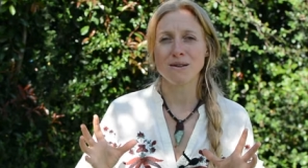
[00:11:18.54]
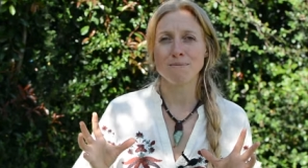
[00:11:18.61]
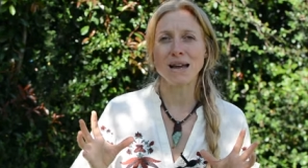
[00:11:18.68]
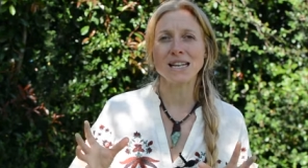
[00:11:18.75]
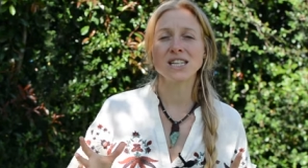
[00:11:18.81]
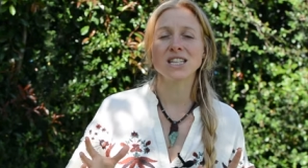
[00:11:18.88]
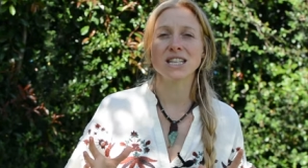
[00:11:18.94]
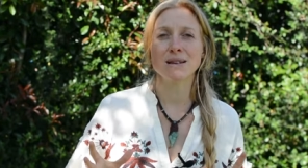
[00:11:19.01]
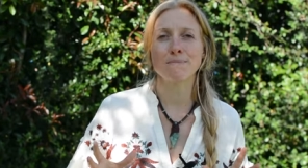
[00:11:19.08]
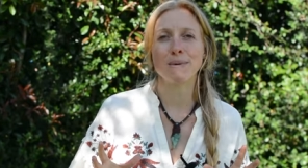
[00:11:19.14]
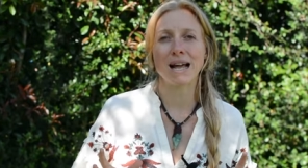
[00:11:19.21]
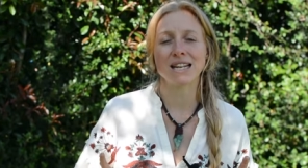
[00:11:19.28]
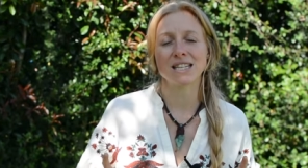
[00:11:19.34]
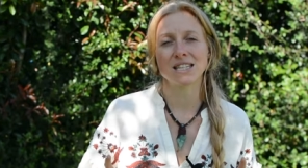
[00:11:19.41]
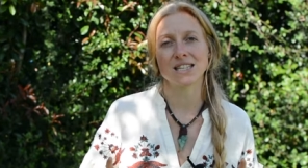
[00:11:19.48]
mental
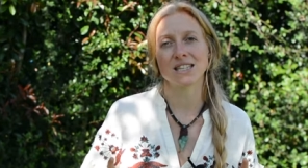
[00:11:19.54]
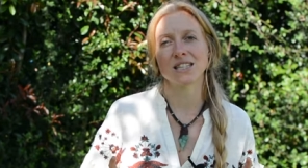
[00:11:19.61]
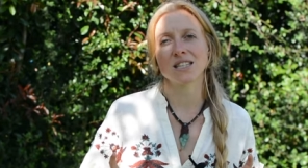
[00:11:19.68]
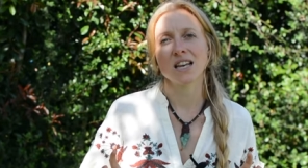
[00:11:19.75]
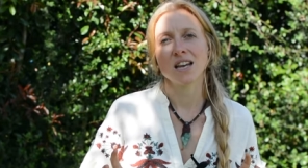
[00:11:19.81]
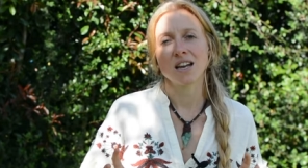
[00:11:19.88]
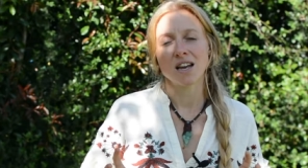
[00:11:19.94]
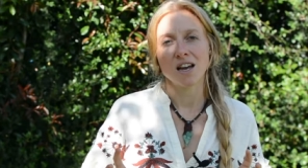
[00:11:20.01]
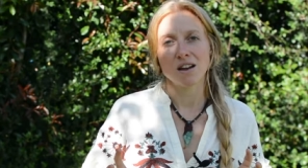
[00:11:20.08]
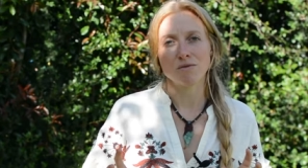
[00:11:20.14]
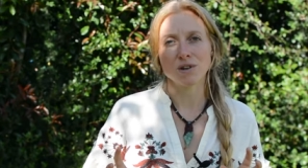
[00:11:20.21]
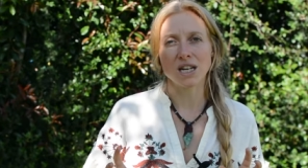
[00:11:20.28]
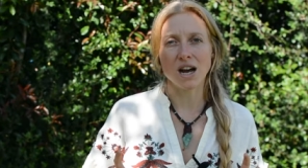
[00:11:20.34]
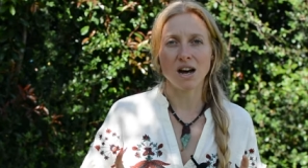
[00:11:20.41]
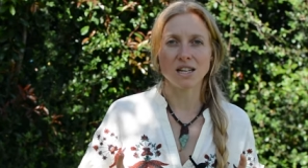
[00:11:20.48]
imbalances
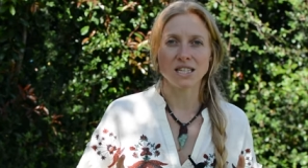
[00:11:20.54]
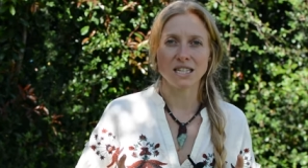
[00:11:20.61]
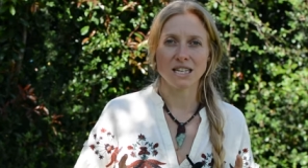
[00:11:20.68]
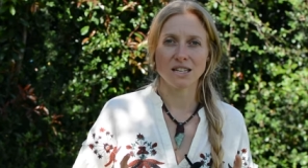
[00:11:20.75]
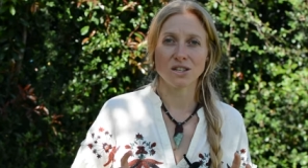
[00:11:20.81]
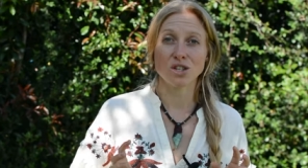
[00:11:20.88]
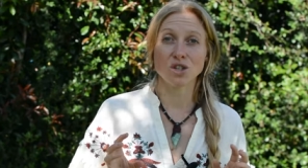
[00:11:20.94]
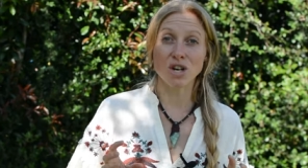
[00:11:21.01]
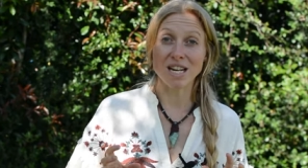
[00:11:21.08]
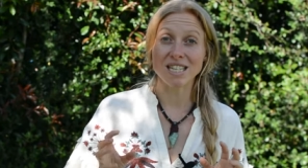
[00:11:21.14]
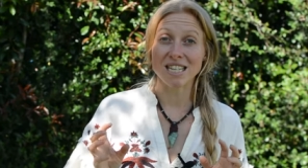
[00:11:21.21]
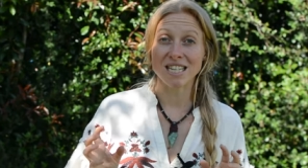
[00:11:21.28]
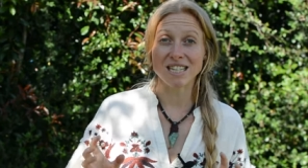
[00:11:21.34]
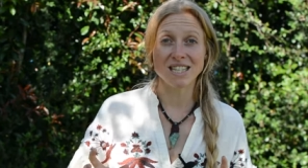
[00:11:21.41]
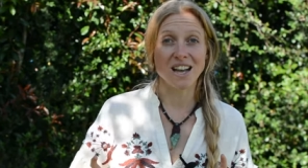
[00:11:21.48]
regarding stress,
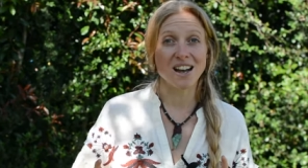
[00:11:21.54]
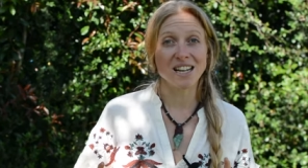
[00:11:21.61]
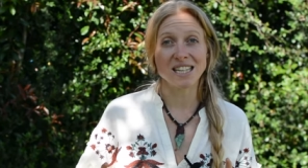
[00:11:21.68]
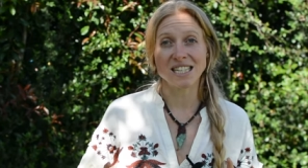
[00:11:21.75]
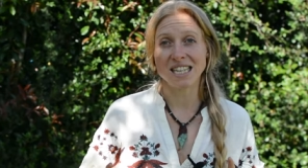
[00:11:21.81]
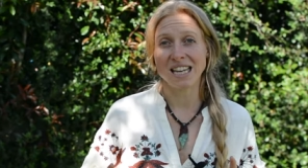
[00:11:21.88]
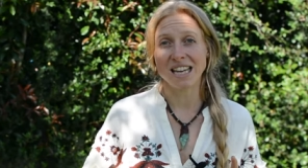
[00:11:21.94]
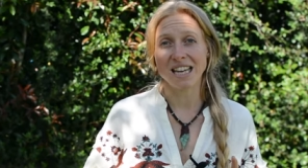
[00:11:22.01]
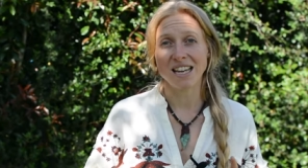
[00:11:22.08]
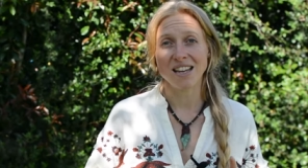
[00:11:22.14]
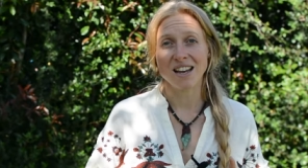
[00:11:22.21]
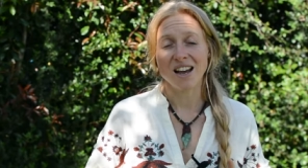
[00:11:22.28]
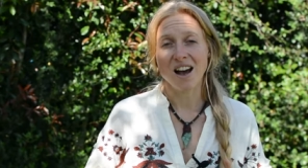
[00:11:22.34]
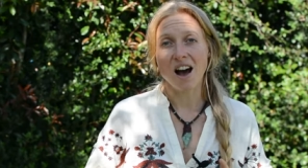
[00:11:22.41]
anxiety,